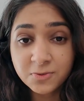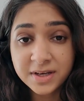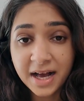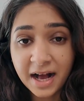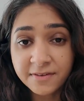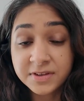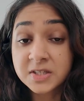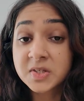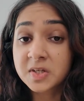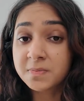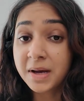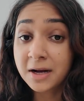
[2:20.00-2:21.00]
we have the
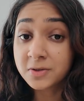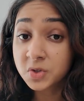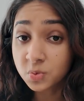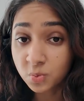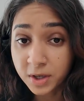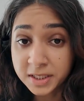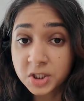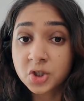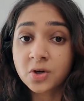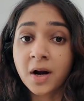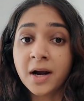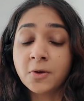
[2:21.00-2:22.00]
SURMOUNT 1
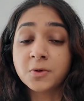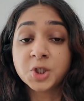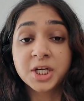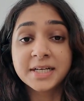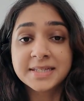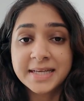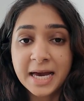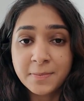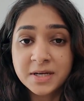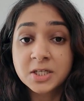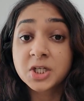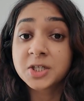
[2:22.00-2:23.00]
trial, which
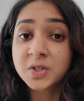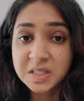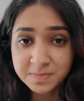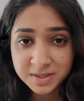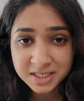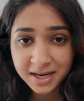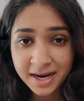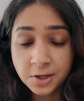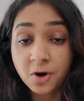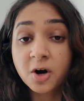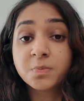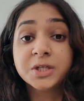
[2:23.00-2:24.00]
examined tirzepatide
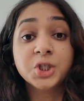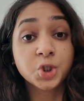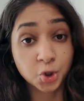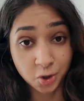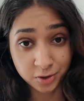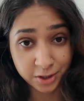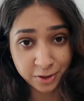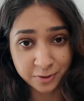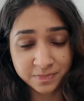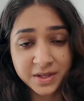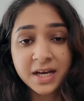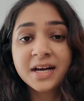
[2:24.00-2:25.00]
or
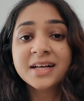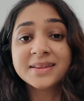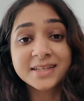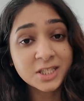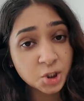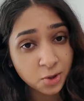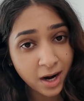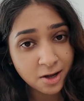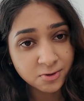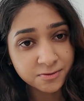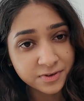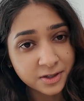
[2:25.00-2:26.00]
Mounjaro. This trial
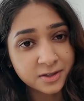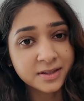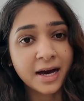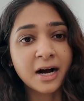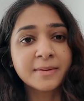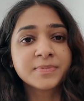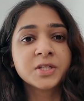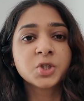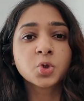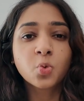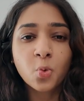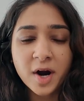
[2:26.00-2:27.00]
revealed that up to
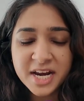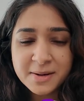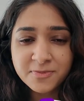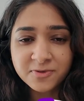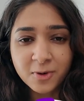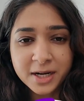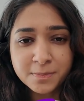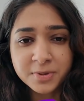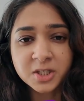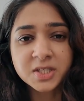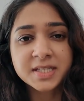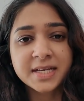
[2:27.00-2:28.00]

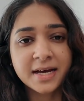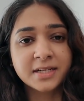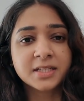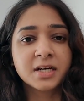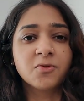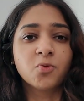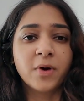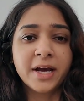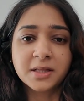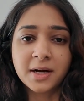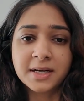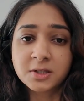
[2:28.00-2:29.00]
21% of
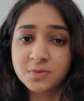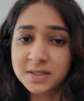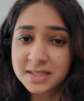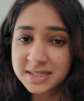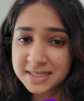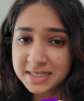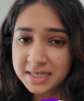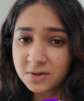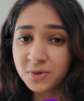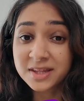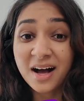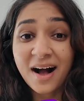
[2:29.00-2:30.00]
weight loss was seen
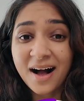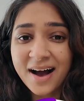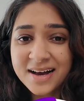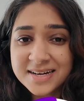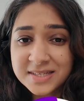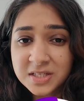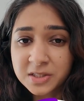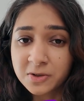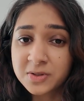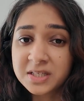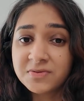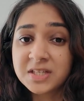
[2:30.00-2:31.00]
with the highest
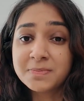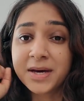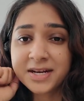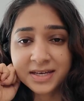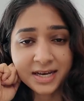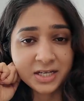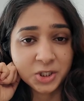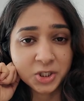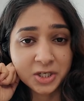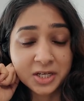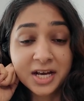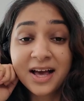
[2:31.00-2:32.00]
dose of this
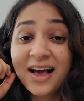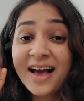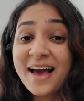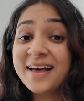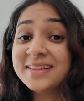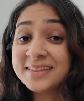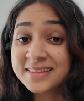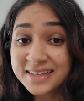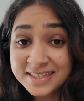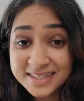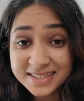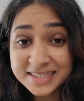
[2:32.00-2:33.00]
medication. And
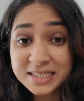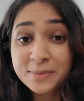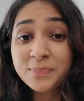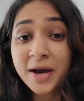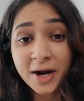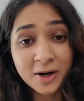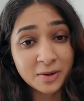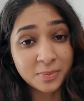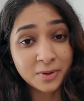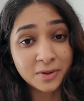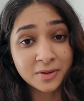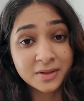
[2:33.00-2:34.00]
this is
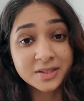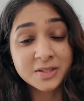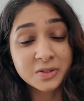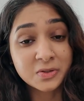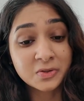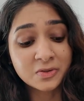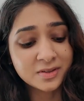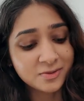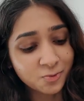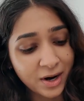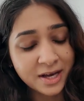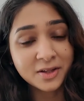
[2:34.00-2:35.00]
comparable to
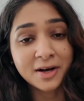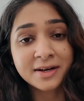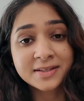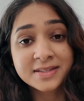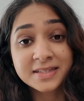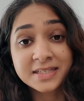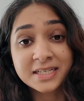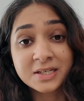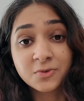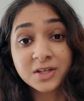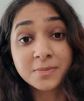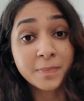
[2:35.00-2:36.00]
weight loss seen
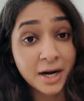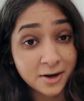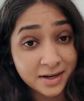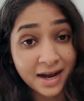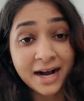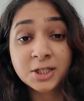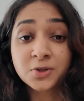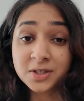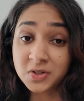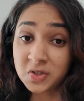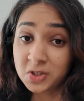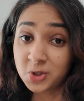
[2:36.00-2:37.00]
with bariatric
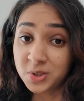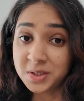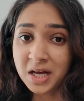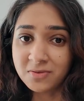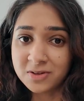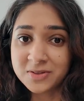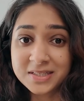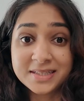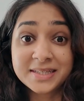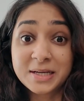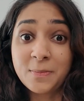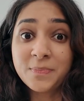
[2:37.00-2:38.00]
surgery levels in
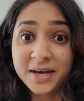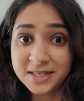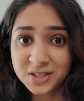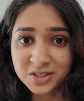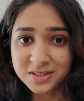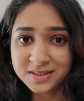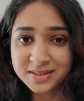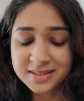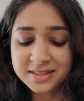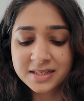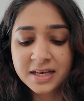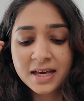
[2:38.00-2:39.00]
some
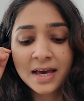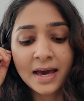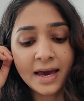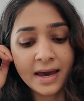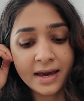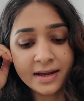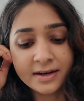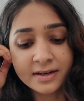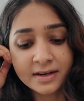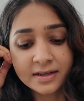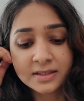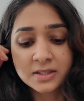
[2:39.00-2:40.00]
patients.
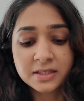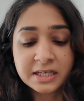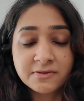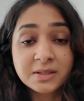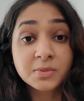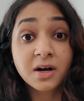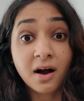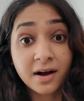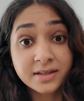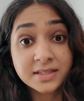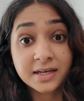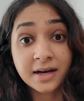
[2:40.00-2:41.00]
And to give some
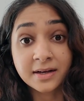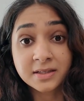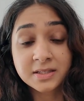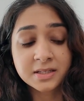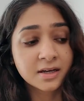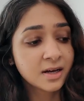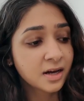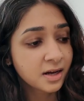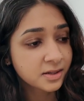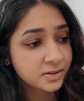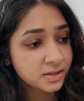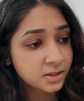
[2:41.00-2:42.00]
context,
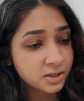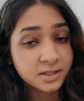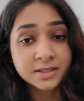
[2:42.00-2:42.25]
to